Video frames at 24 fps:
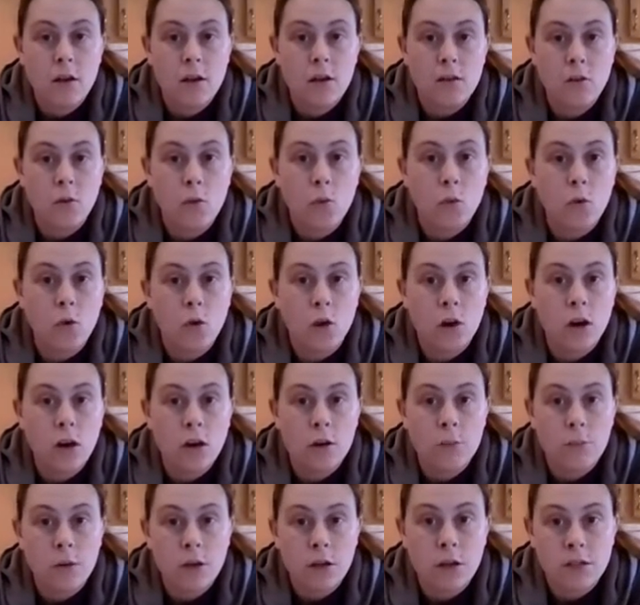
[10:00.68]
the
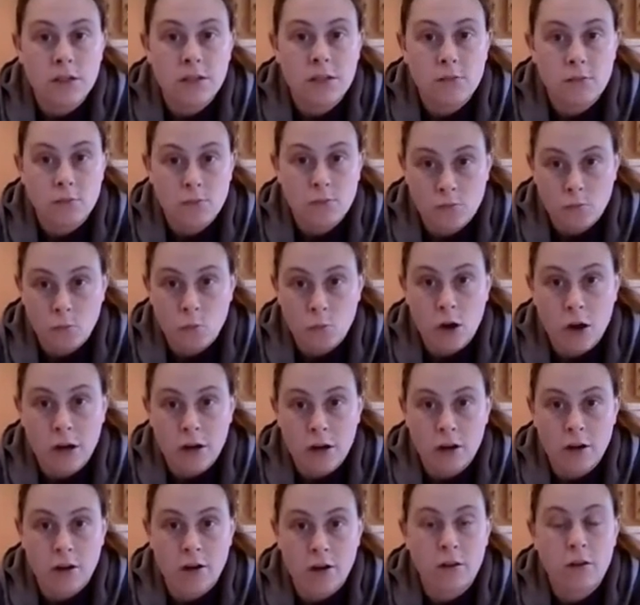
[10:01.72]
warm
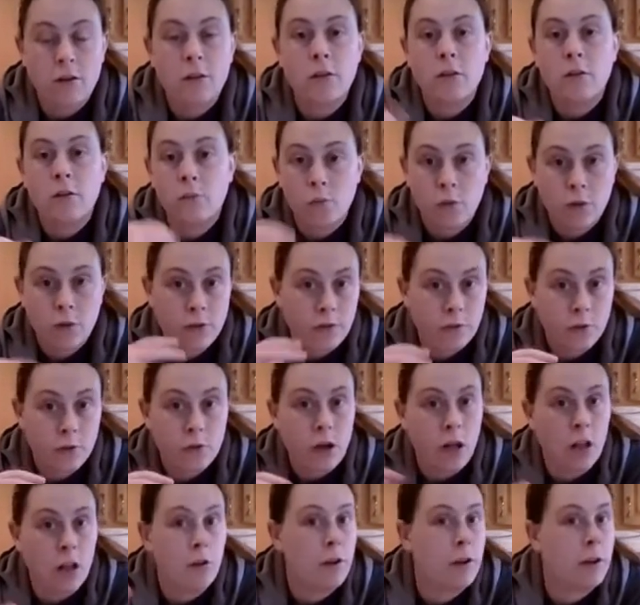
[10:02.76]
water with the food
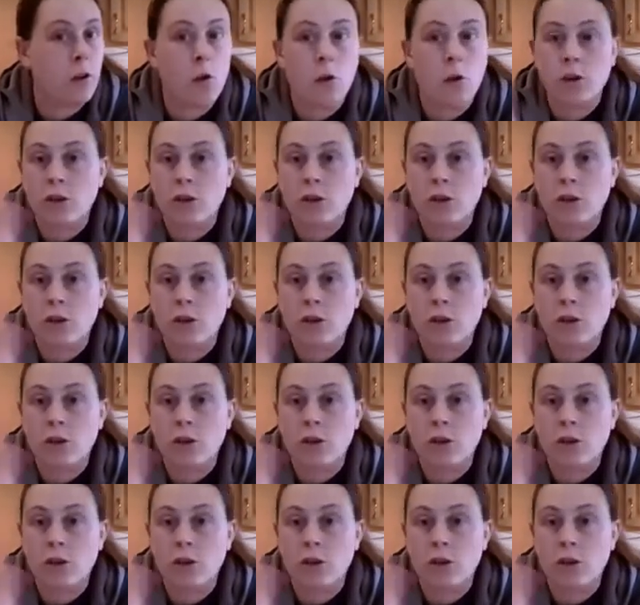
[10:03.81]
coloring or